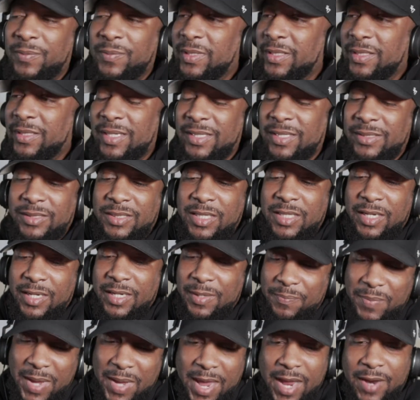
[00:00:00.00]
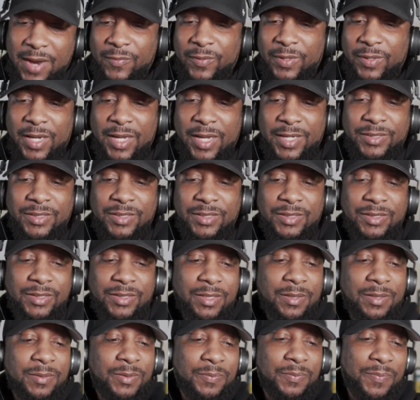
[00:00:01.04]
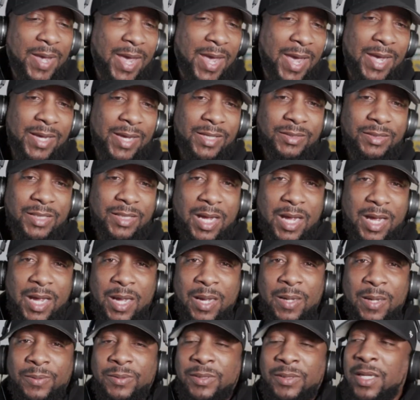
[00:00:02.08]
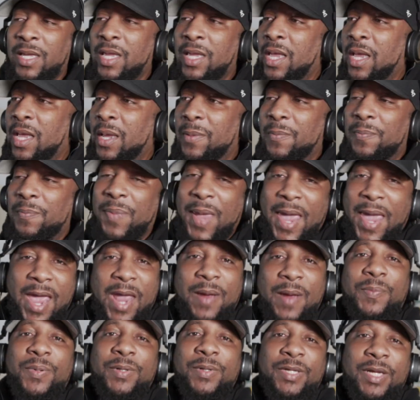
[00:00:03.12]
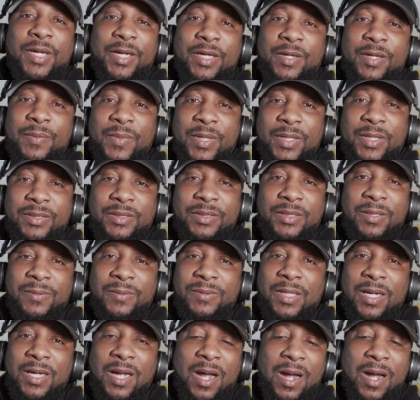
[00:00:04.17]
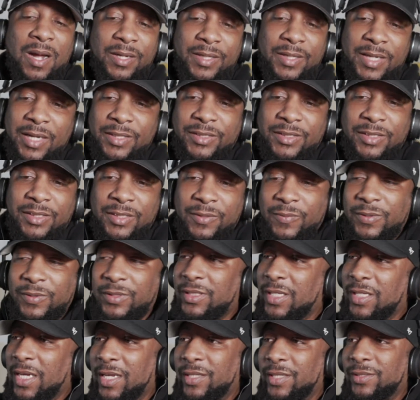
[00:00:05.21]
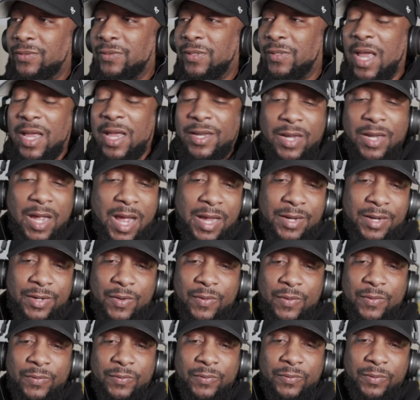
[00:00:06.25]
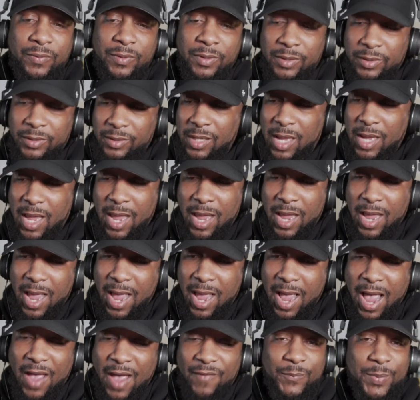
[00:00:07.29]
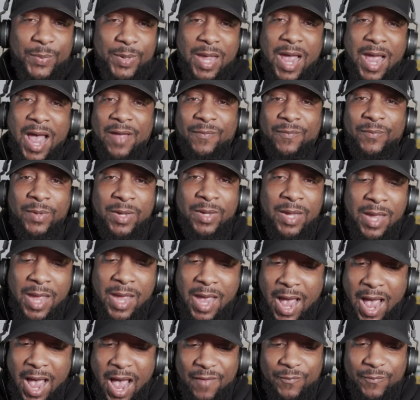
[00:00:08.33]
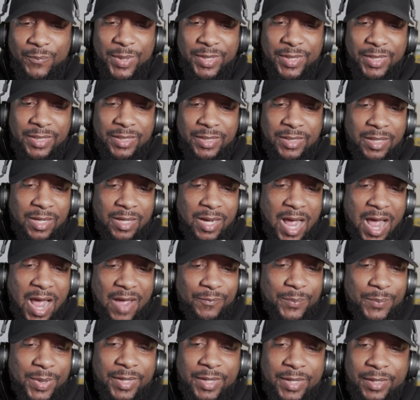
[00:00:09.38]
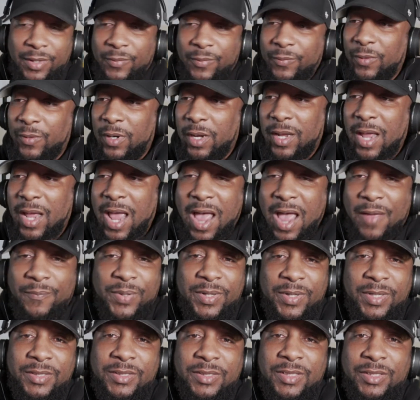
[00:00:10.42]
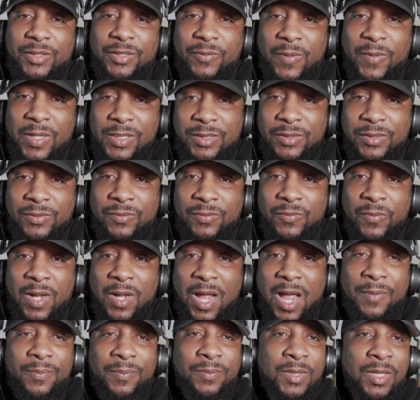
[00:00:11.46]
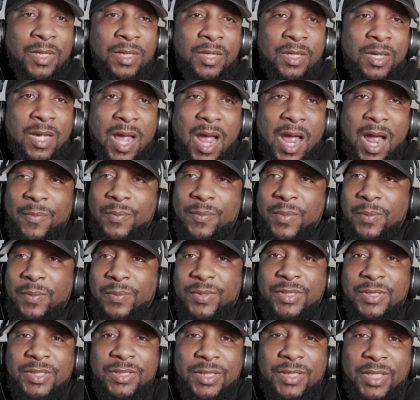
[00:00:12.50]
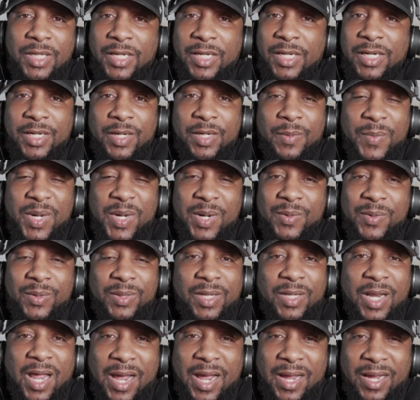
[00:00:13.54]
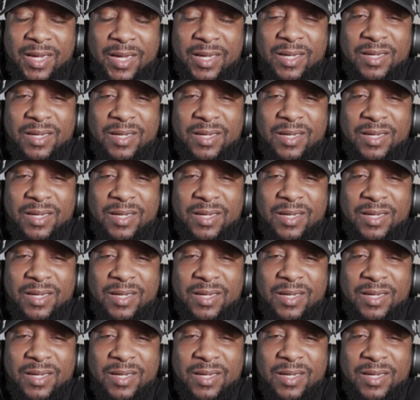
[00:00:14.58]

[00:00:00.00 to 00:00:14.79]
getting stuck in bad relationships, bad jobs, bad predicaments. You know what I'm saying? All that shit will change you. I know. I've been in situations where I remember just looking in the mirror like,